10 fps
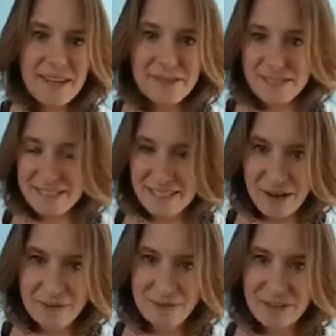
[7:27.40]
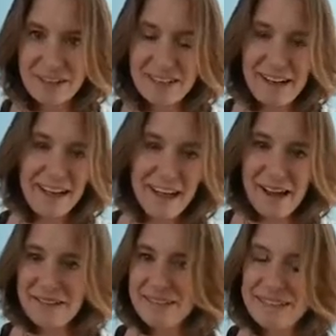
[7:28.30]
of discomfort, and
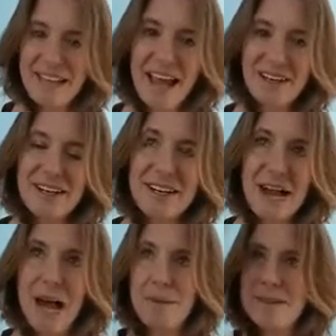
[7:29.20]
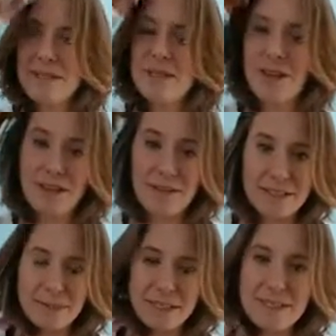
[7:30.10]
I went into anger. It happens to all of
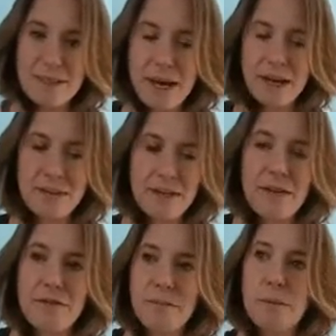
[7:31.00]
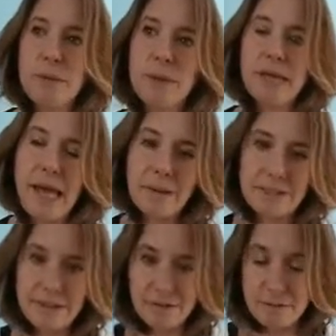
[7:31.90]
us, but it's a matter of kind of pulling
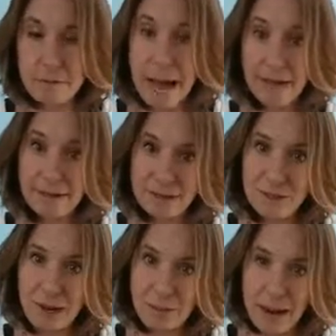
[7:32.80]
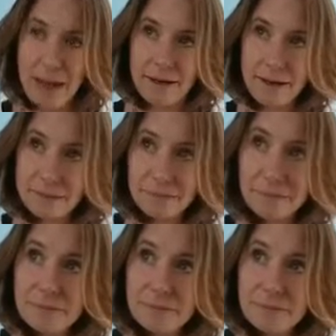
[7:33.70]
ourselves back into our body